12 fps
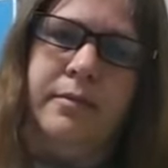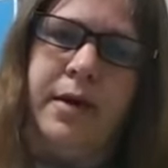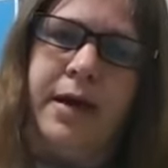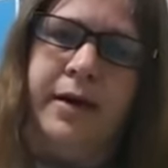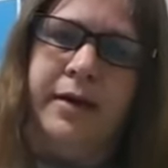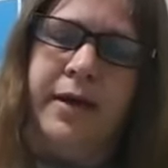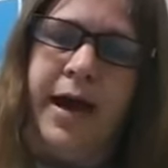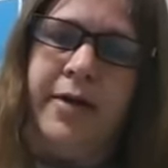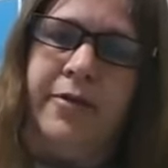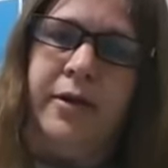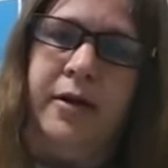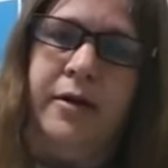
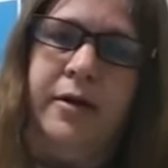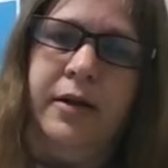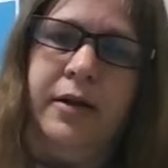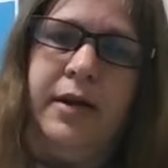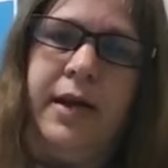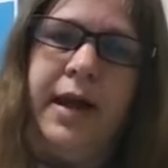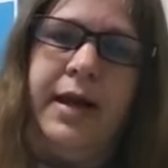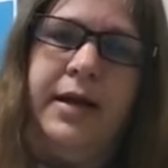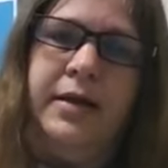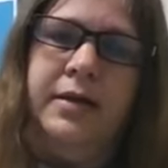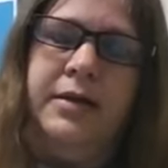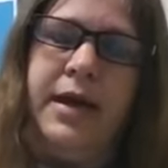Heather
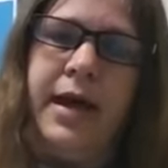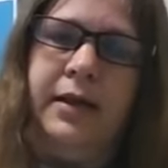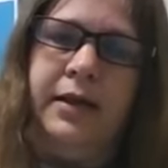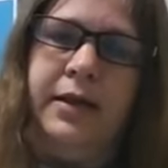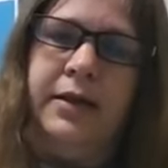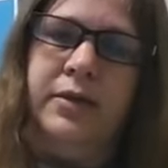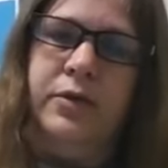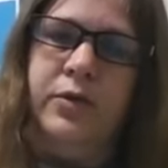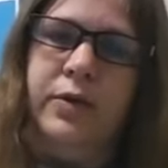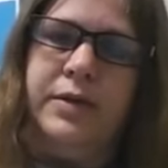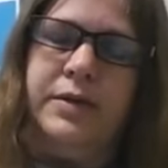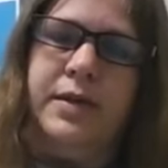and Ellen, who
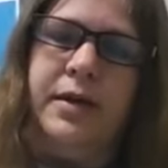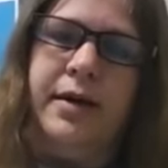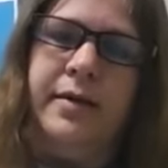is